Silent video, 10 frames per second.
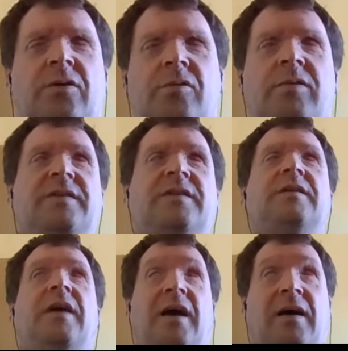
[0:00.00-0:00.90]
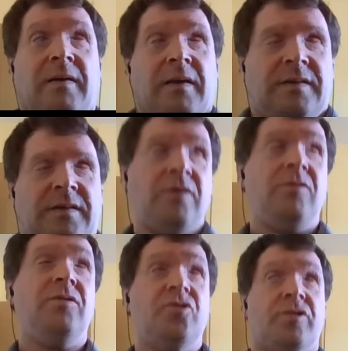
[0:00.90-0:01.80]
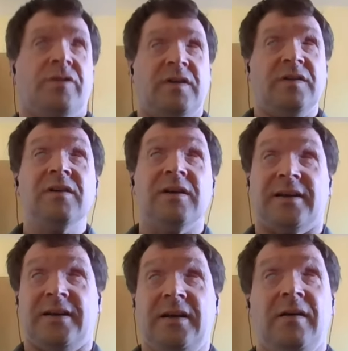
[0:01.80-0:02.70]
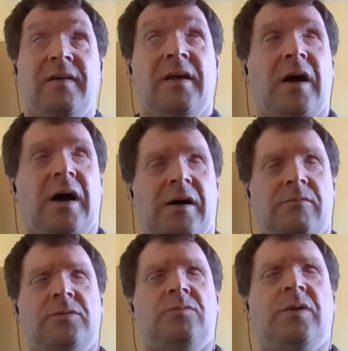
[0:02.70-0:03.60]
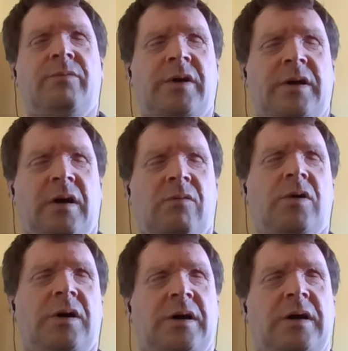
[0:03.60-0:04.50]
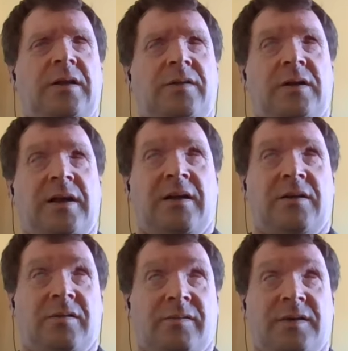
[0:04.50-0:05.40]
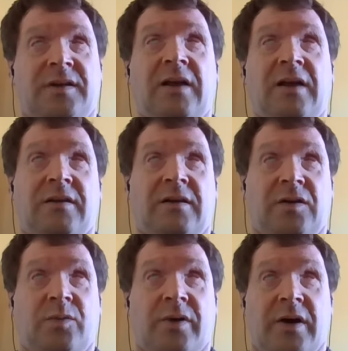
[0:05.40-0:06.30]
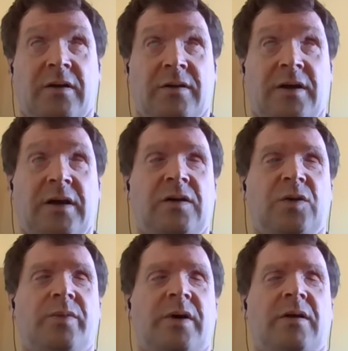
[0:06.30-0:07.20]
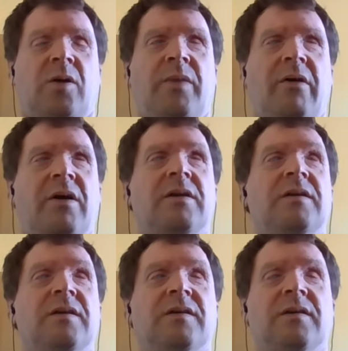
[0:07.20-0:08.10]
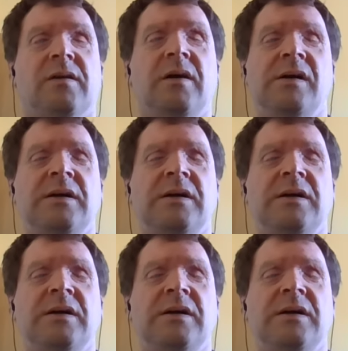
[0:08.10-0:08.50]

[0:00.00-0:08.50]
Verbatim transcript: good question there. So traditionally, um, when we were in the land of Standard English Braille and English Braille American Edition,